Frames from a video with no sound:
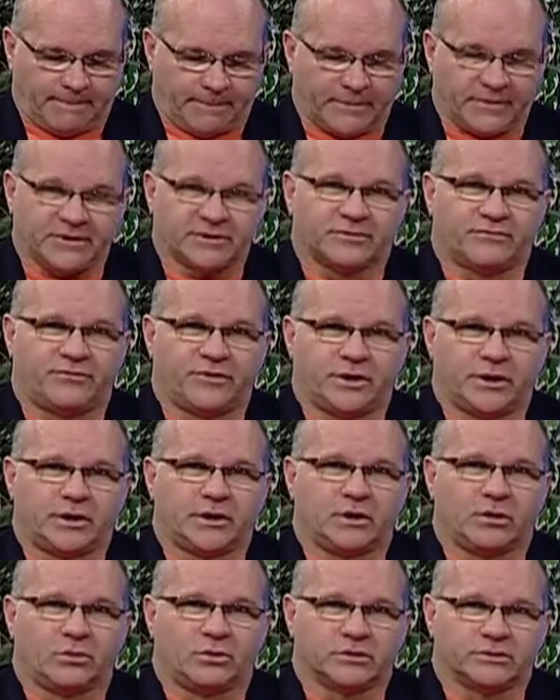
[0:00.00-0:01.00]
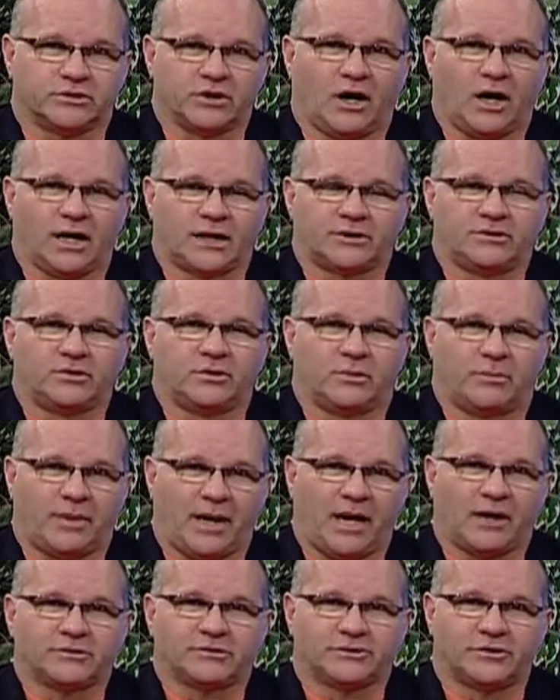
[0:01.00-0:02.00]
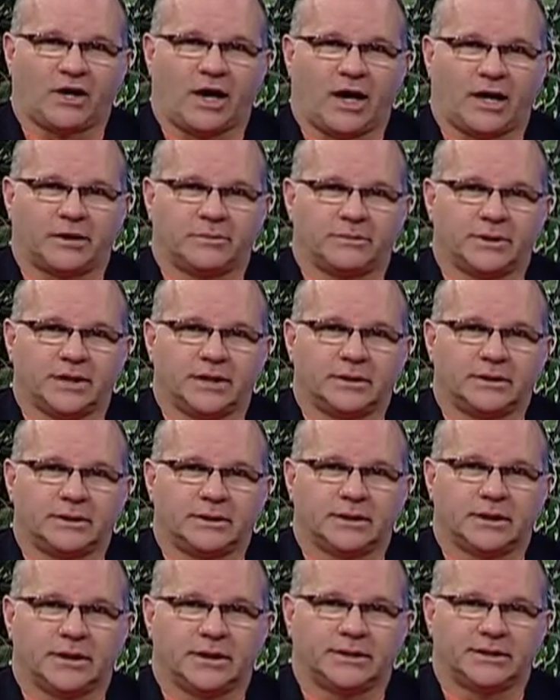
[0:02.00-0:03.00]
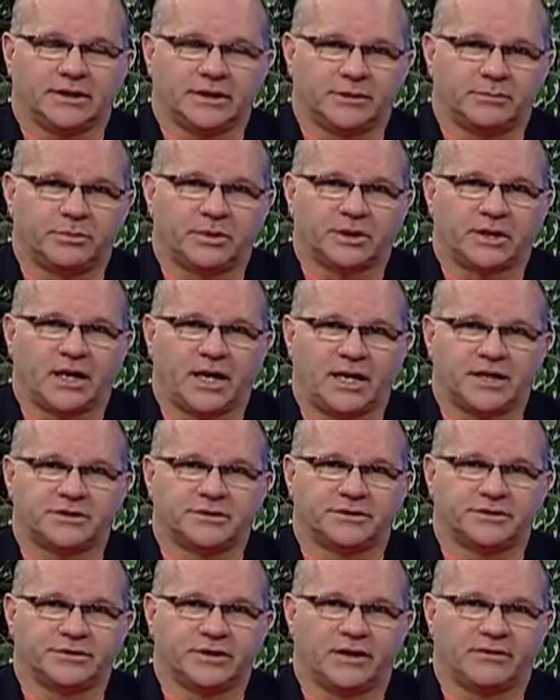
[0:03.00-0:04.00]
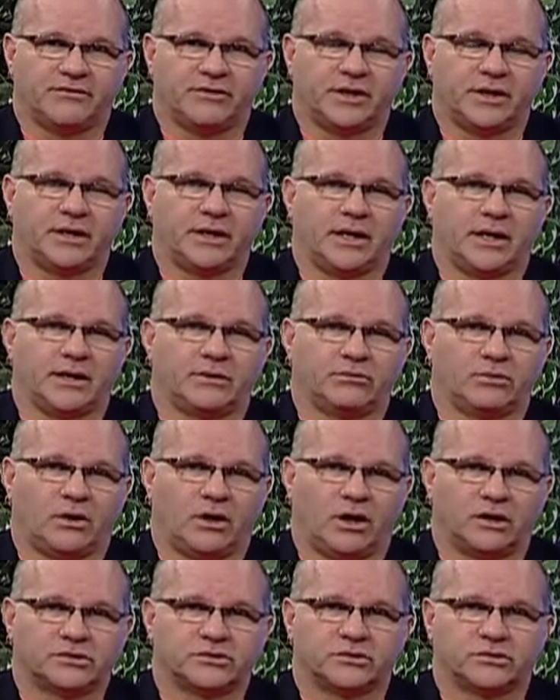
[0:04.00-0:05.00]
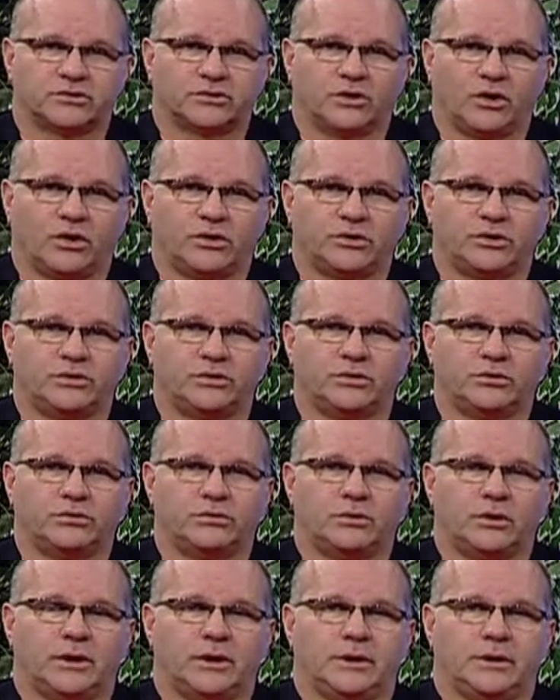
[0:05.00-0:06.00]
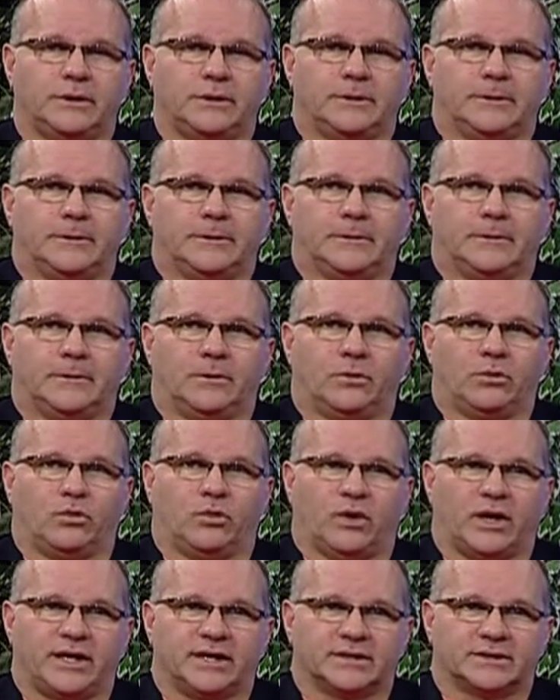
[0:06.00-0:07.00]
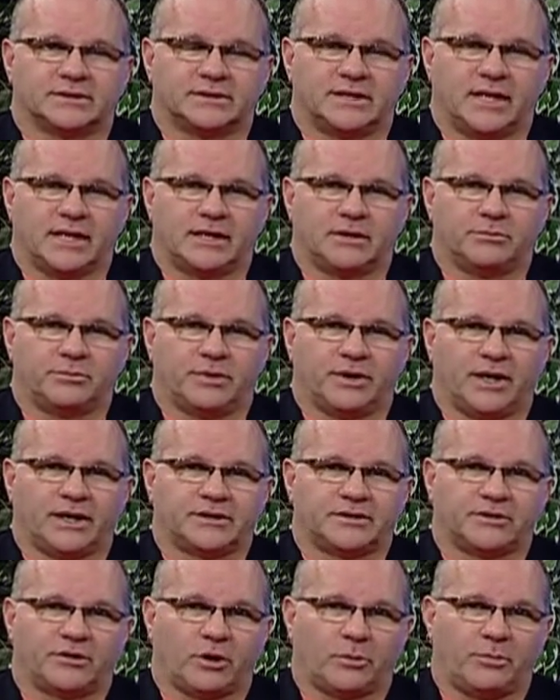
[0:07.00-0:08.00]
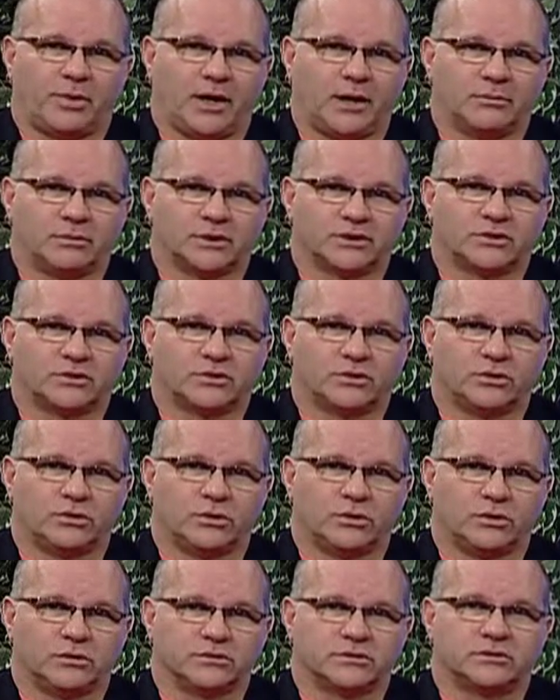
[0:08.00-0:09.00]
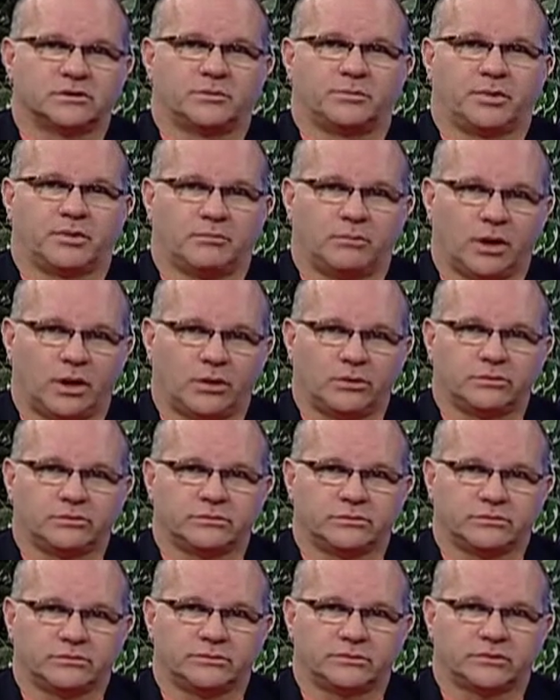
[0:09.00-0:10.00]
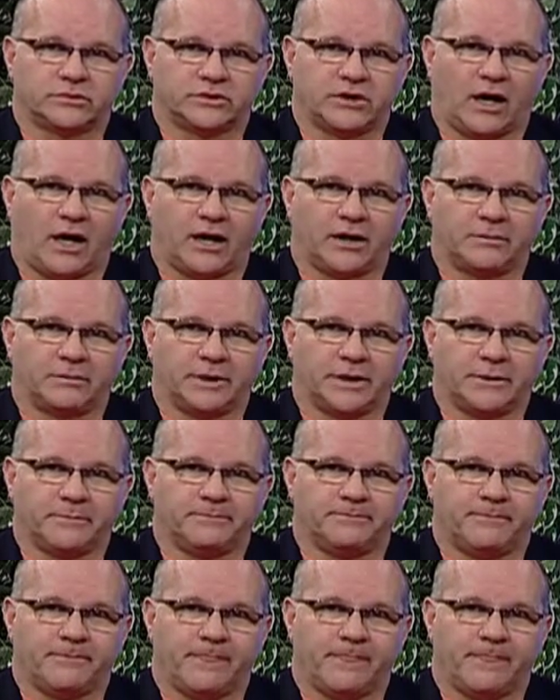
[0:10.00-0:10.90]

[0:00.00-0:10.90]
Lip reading: This video will talk to you about sodomy and the implications of it, and we'll also show you what is taking place in our public schools to promote sodomy.